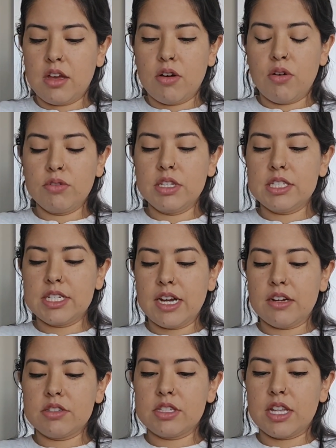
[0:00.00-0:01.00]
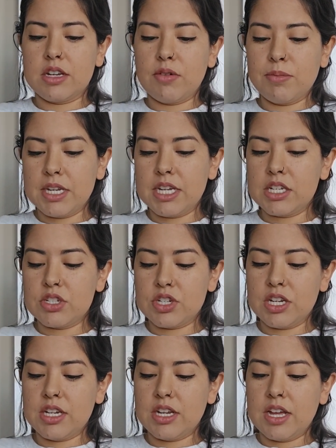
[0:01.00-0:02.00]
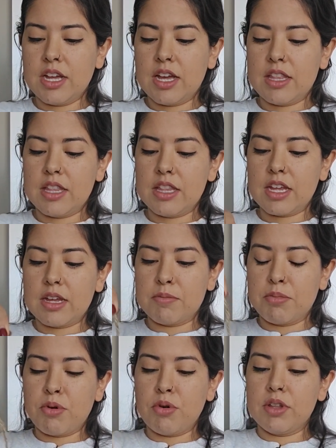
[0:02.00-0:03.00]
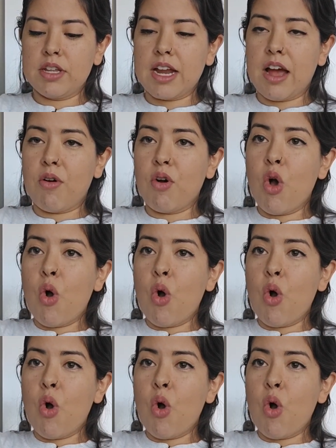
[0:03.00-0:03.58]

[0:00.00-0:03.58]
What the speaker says: Hold it down so that nobody can cheat, and then they can pull it out.